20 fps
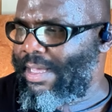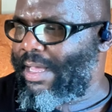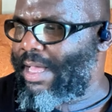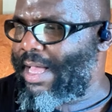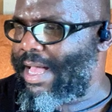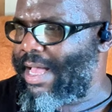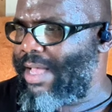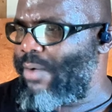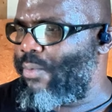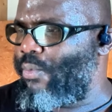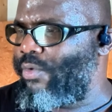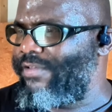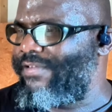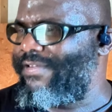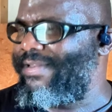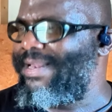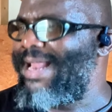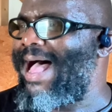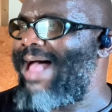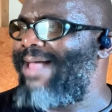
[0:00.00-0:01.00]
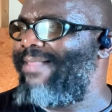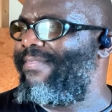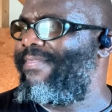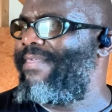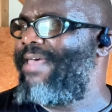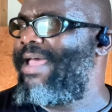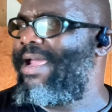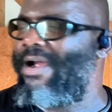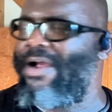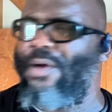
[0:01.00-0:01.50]
not
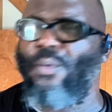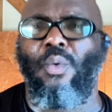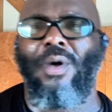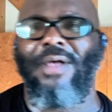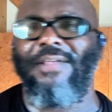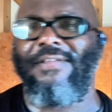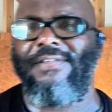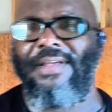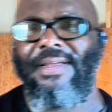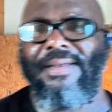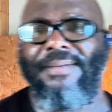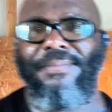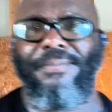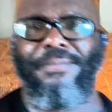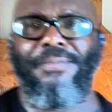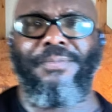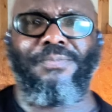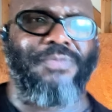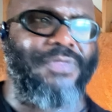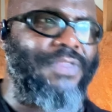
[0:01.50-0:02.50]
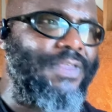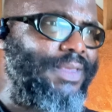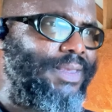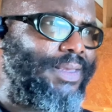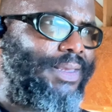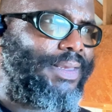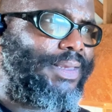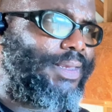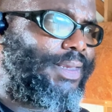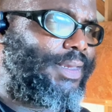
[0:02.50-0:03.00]
there. It wasn't
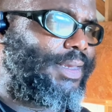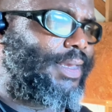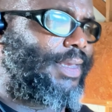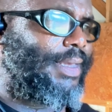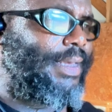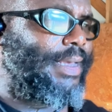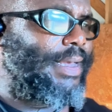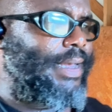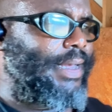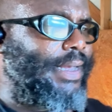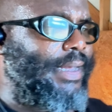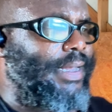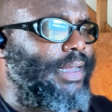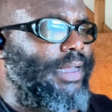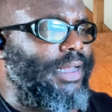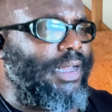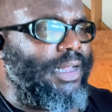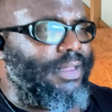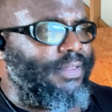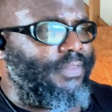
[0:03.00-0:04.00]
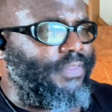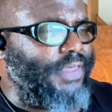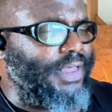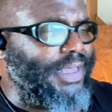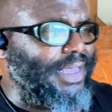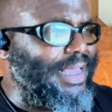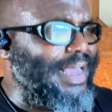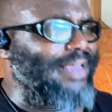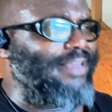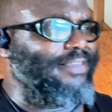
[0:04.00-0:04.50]
the
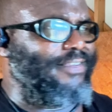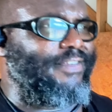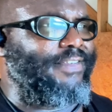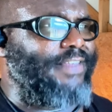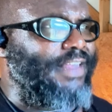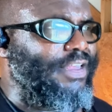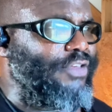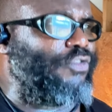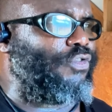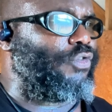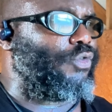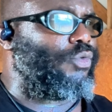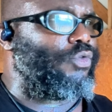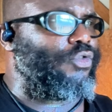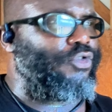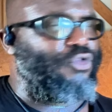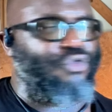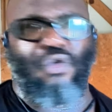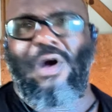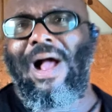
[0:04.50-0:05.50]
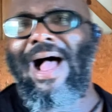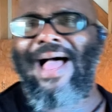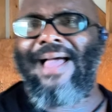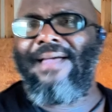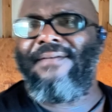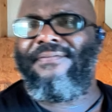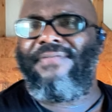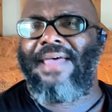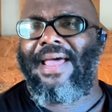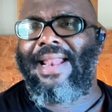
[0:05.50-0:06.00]
the essential
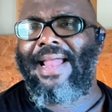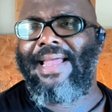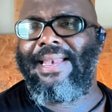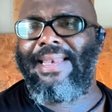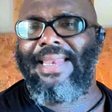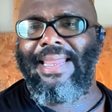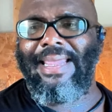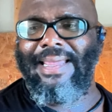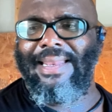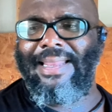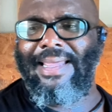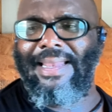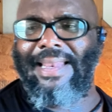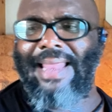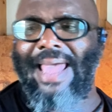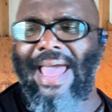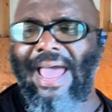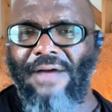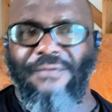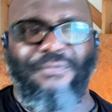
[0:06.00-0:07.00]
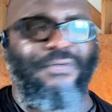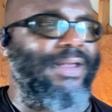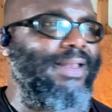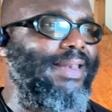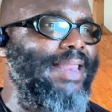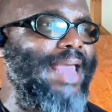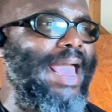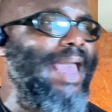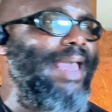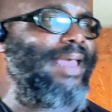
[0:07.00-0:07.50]
drive that I needed every
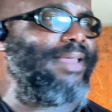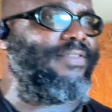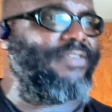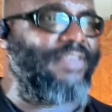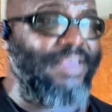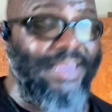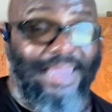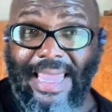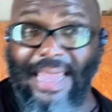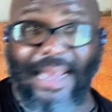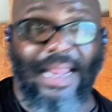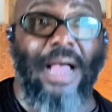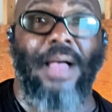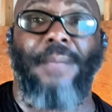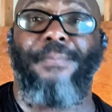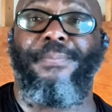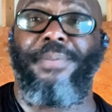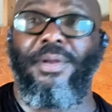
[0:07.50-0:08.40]
day to get up